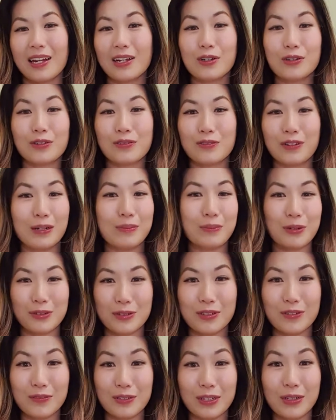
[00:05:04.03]
I couldn't find
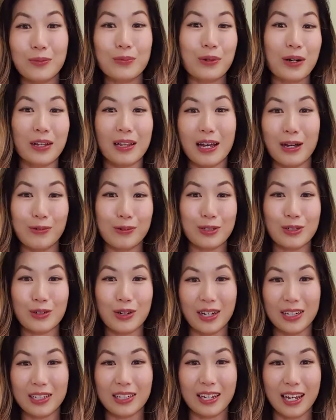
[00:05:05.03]
most of it while I was
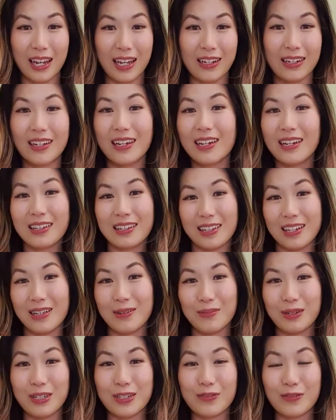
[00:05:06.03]
trying to gain the
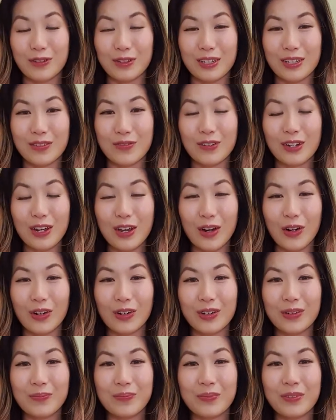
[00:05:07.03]
image for this
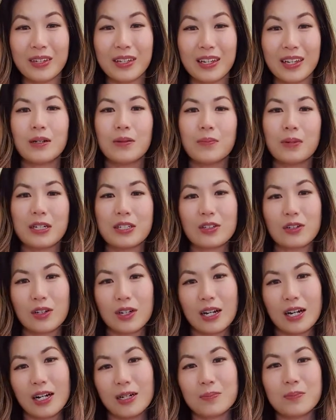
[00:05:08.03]
video. But it's
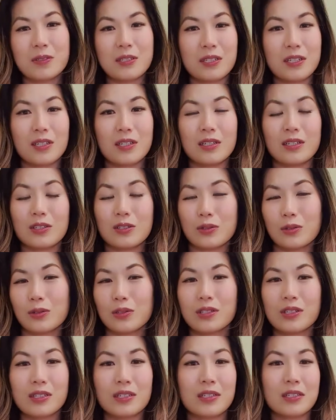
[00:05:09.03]
got cups,
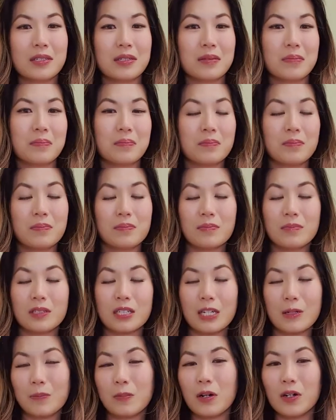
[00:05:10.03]
saucers,
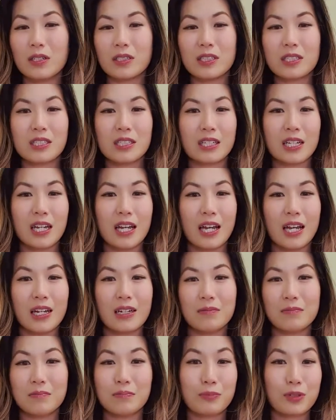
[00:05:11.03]
teapots,
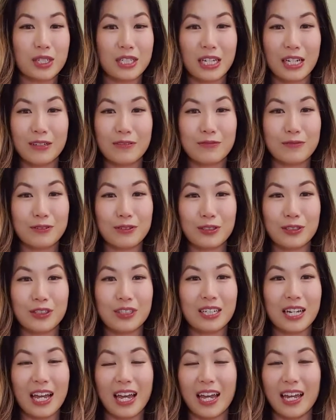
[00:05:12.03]
pretend
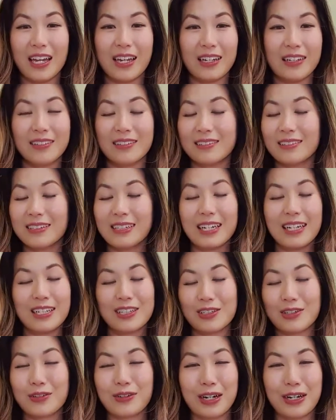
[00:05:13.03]
food, and
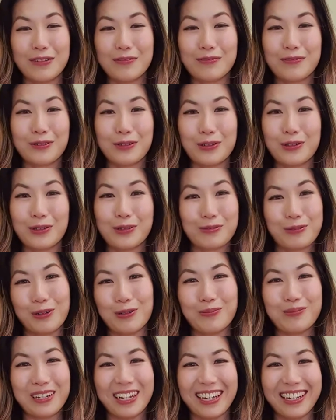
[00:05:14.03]
it's great for
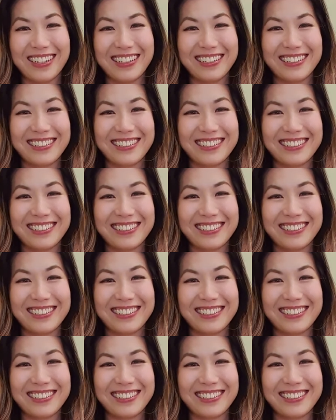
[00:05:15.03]
role playing.